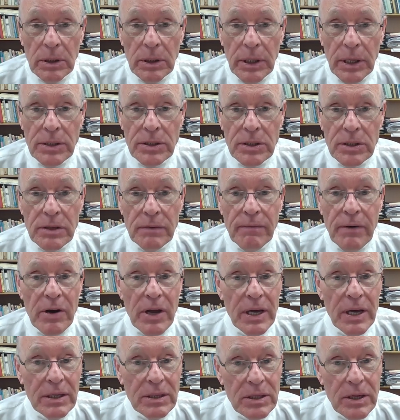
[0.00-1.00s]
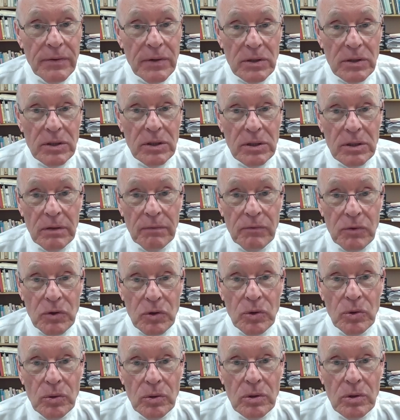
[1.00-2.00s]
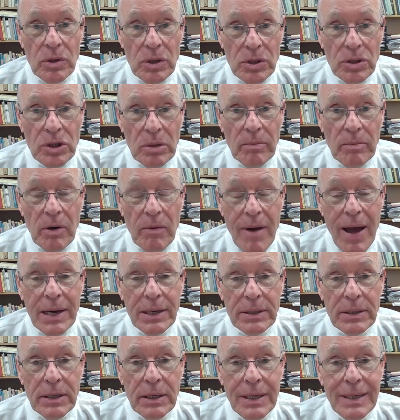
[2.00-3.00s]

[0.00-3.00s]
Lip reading: It's the very antithesis of true Christian morality.